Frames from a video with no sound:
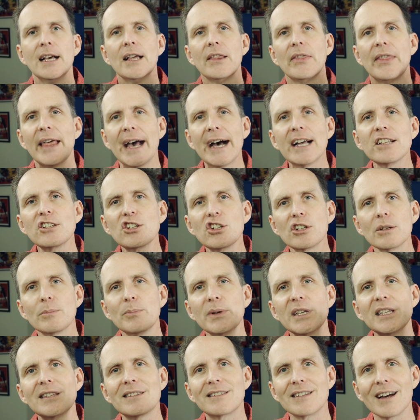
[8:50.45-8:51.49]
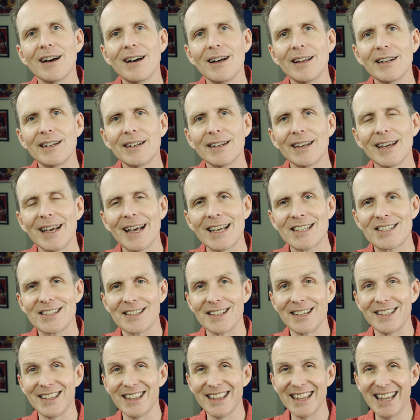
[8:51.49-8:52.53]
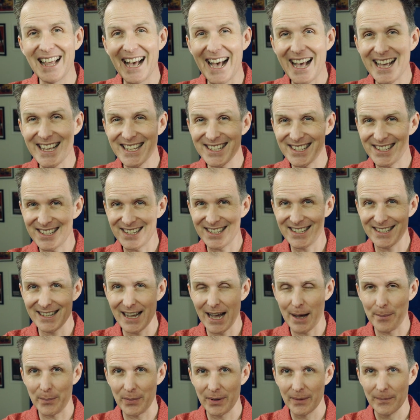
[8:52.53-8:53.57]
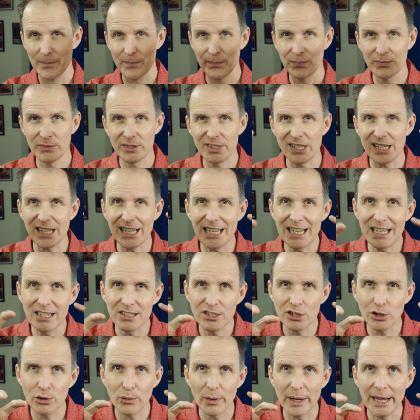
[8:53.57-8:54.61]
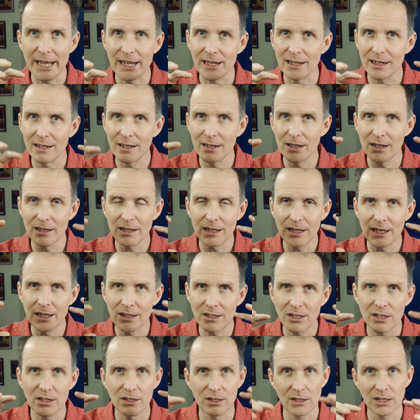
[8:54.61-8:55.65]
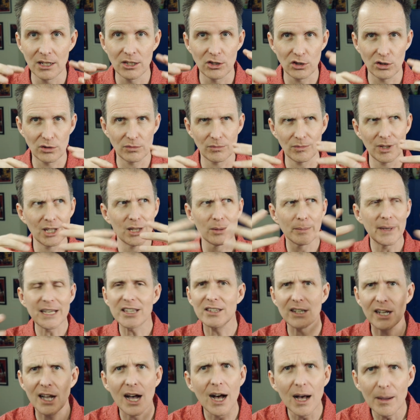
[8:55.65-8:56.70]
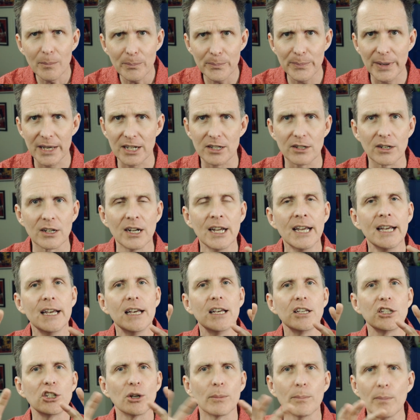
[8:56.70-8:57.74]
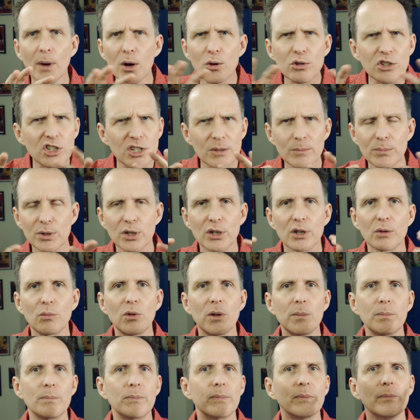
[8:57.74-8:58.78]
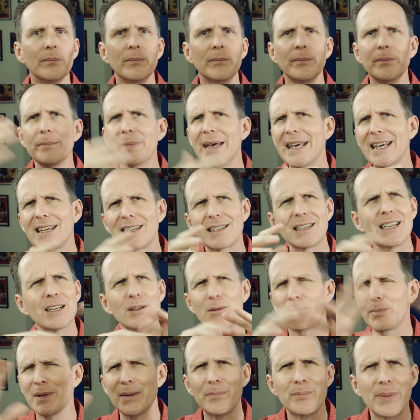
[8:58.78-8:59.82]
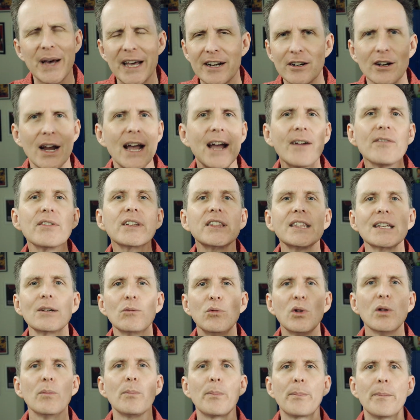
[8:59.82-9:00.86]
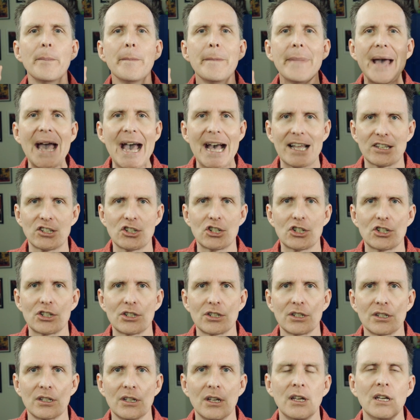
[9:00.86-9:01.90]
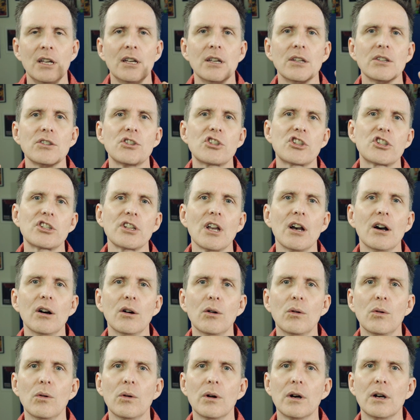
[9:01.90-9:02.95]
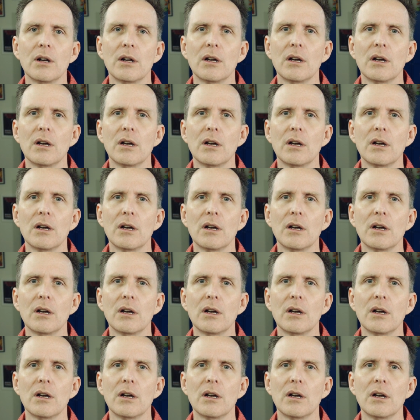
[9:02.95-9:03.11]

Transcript: that should be done as the last step to integrate in, it'll make the comp better. Your motion blur will make, it'll be better. Everything will match. So